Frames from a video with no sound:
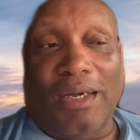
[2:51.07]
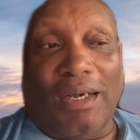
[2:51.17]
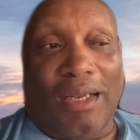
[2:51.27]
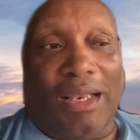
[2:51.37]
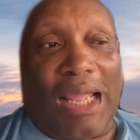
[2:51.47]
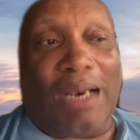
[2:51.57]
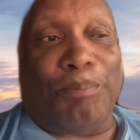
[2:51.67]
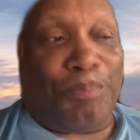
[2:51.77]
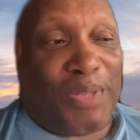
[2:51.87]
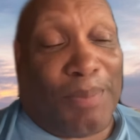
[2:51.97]
a lot
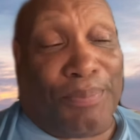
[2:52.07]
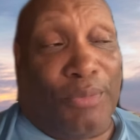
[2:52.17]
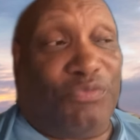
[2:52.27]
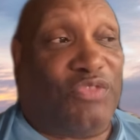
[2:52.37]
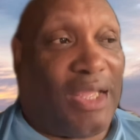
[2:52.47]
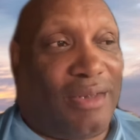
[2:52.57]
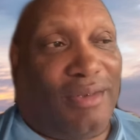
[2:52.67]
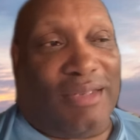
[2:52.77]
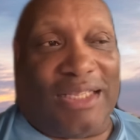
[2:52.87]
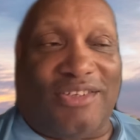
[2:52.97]
of people think
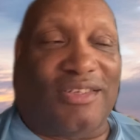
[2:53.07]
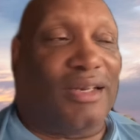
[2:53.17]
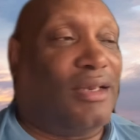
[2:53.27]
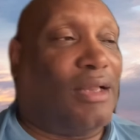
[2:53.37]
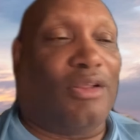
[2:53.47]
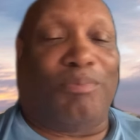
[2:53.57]
that Citadel